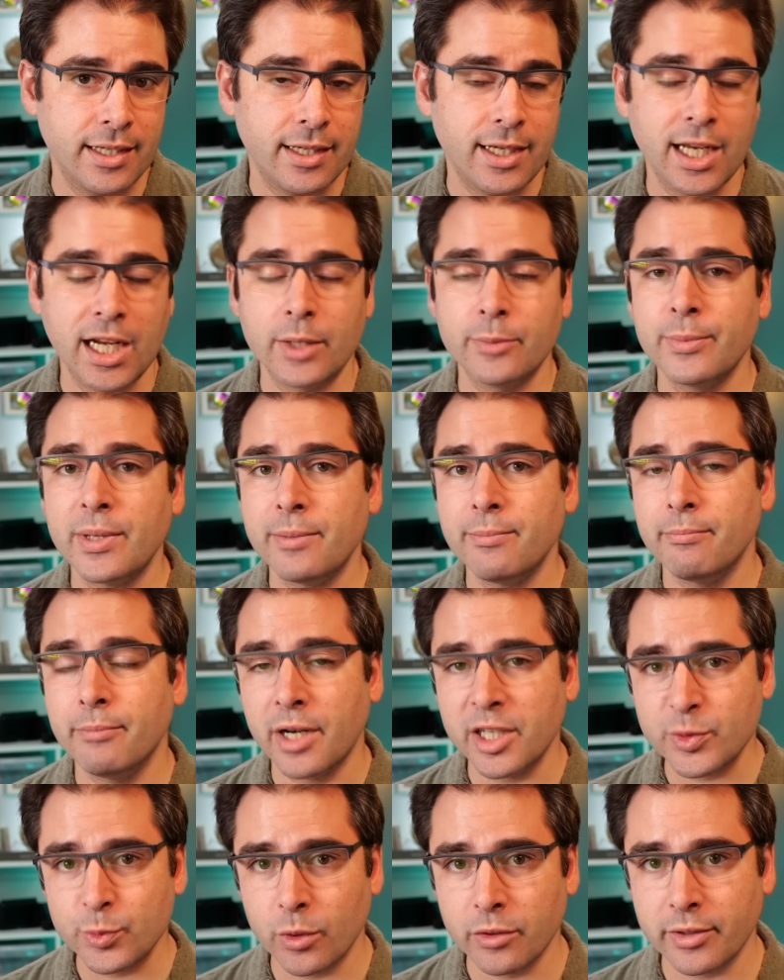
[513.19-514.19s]
It'll be
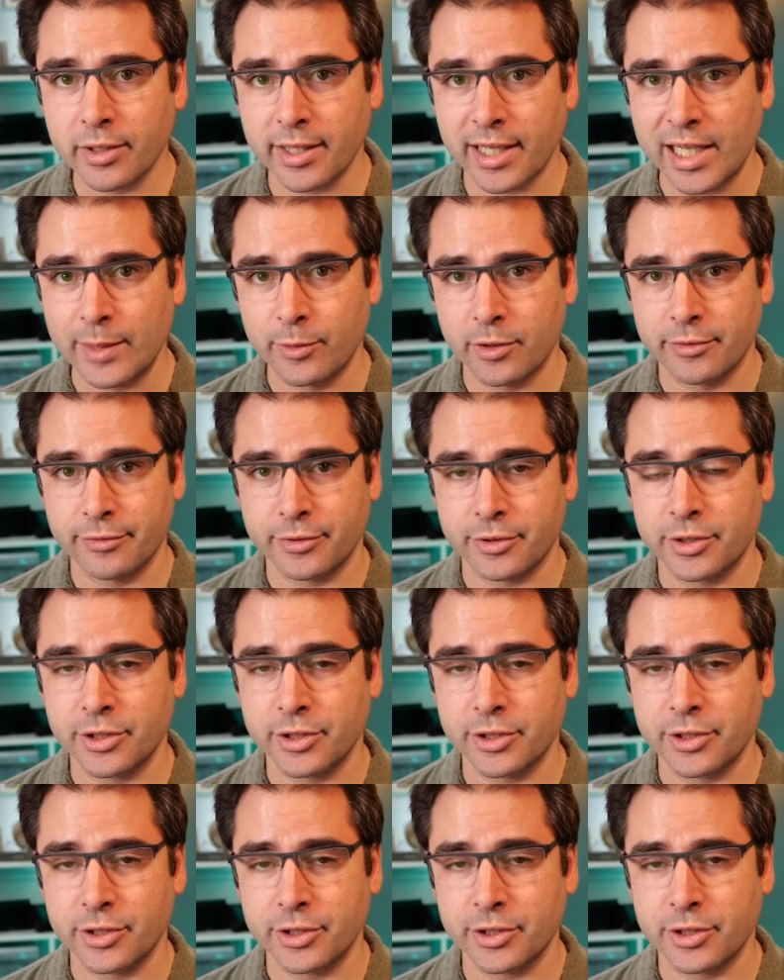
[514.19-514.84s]
much more reliable for